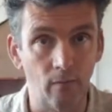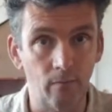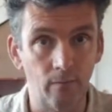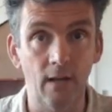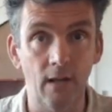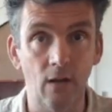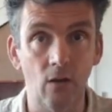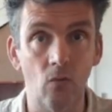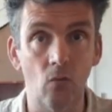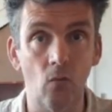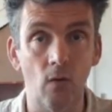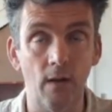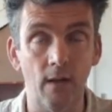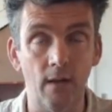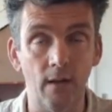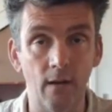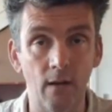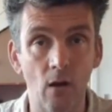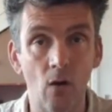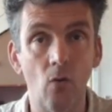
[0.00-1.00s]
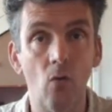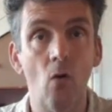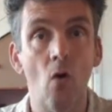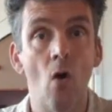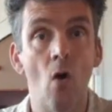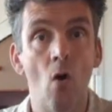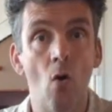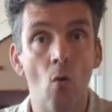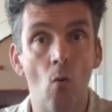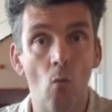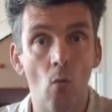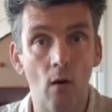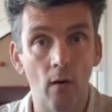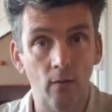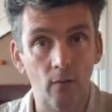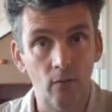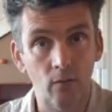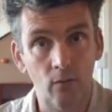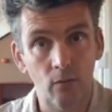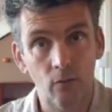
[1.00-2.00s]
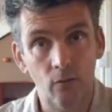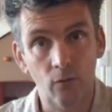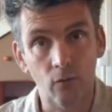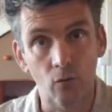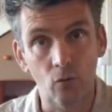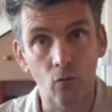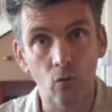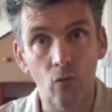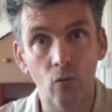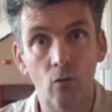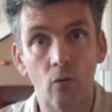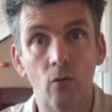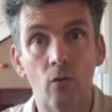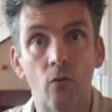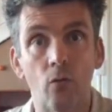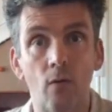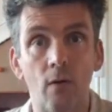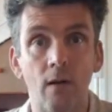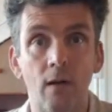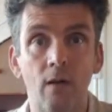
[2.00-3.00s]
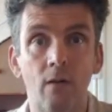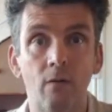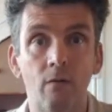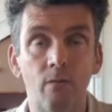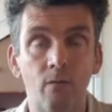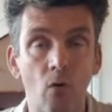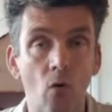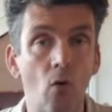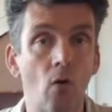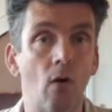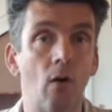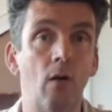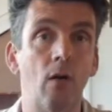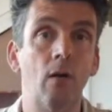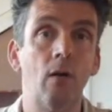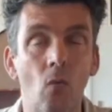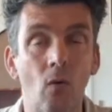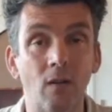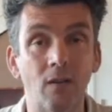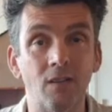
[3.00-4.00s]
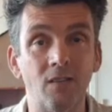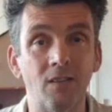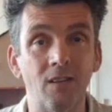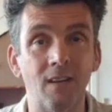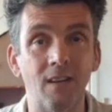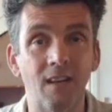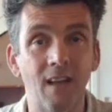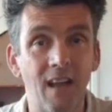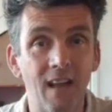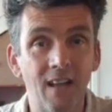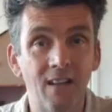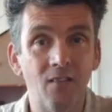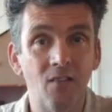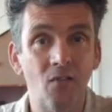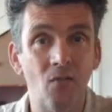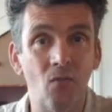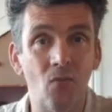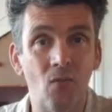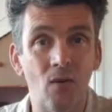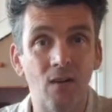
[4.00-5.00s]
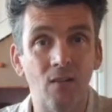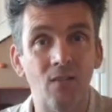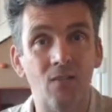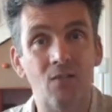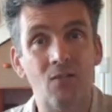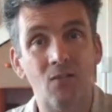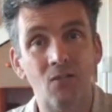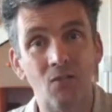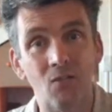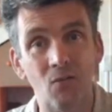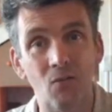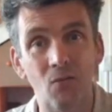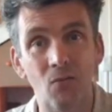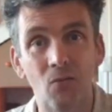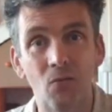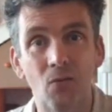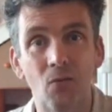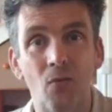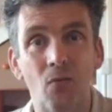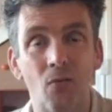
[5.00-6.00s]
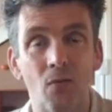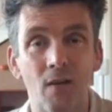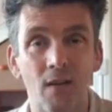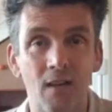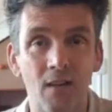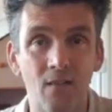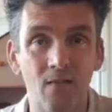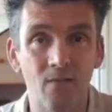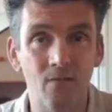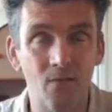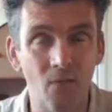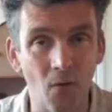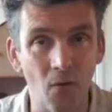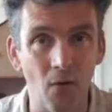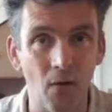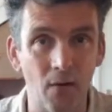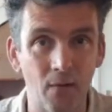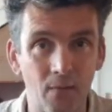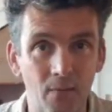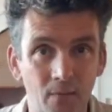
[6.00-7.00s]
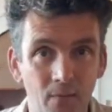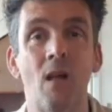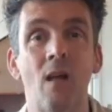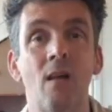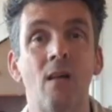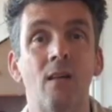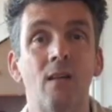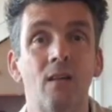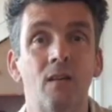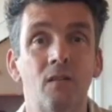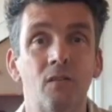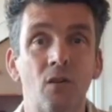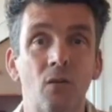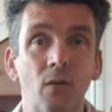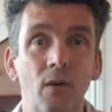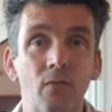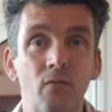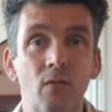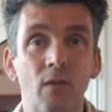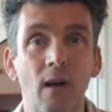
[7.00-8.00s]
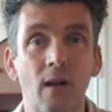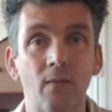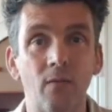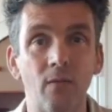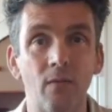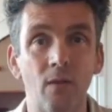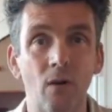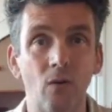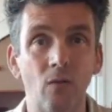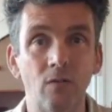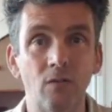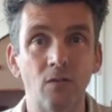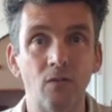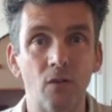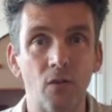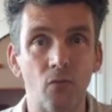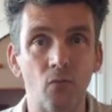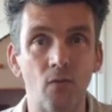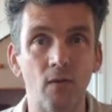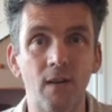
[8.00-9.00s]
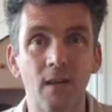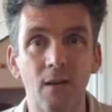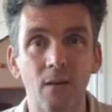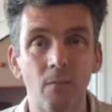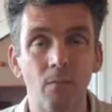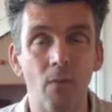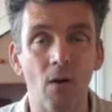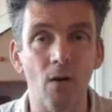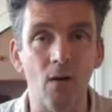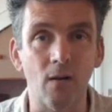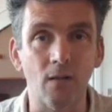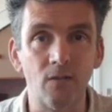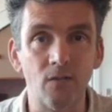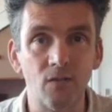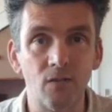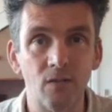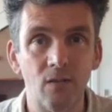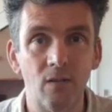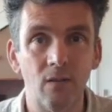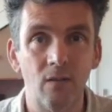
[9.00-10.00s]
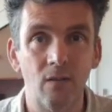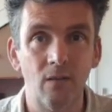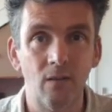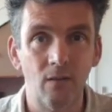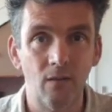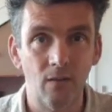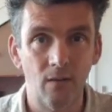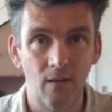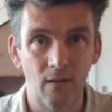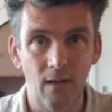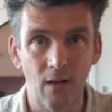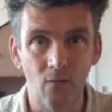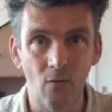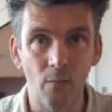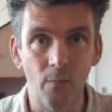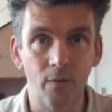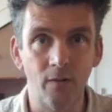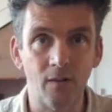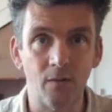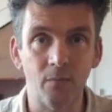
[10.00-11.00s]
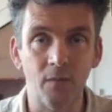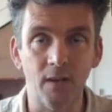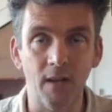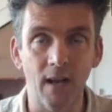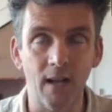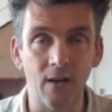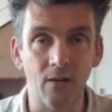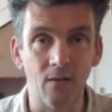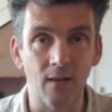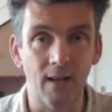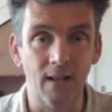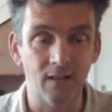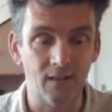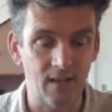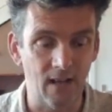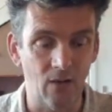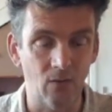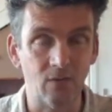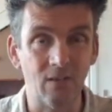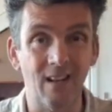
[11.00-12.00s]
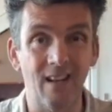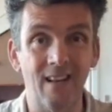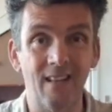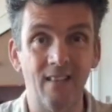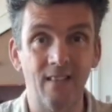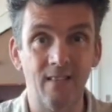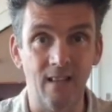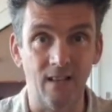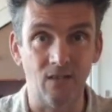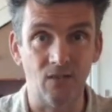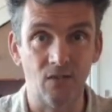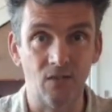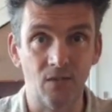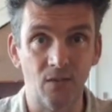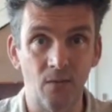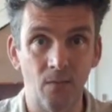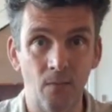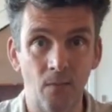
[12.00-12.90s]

Here we go. 1, 2, 3, 4. Once again. 1, 2, 3, 4. So if we got those 3 parts and we put them together, it sounds like this.